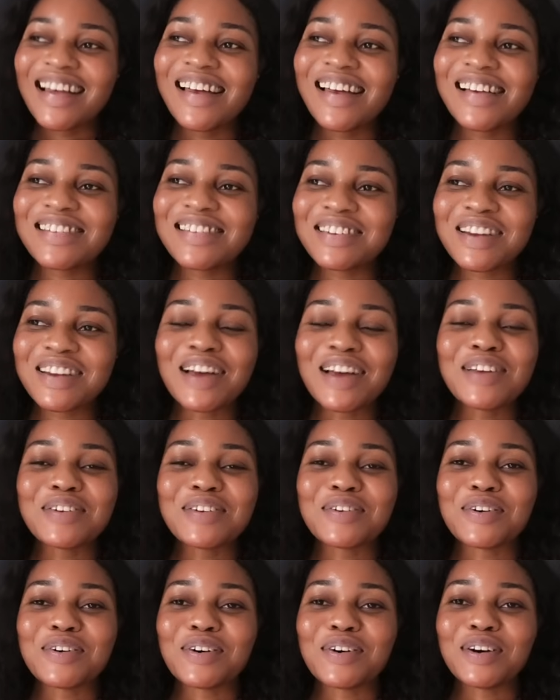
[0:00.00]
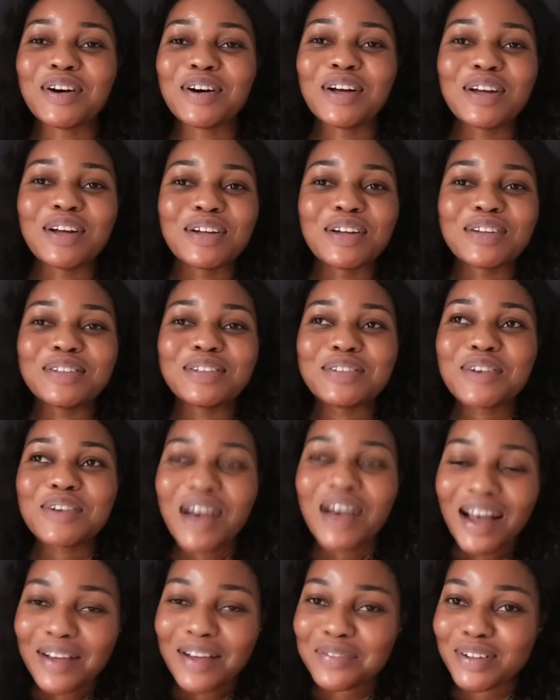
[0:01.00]
is it that you
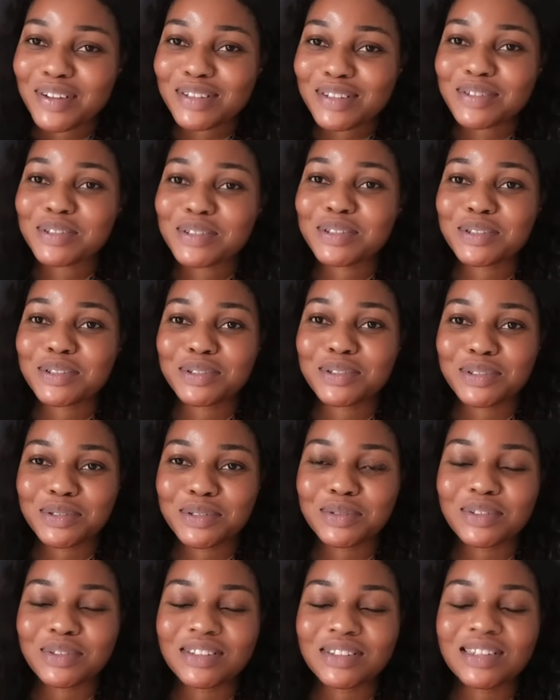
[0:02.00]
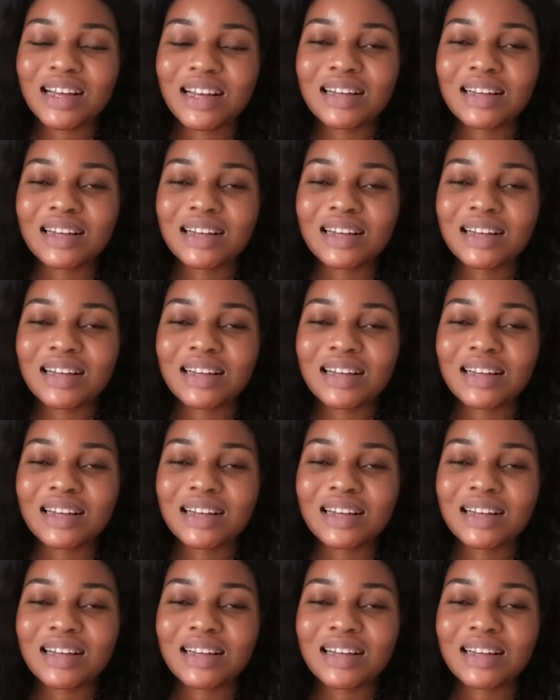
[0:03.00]
have it or you don't?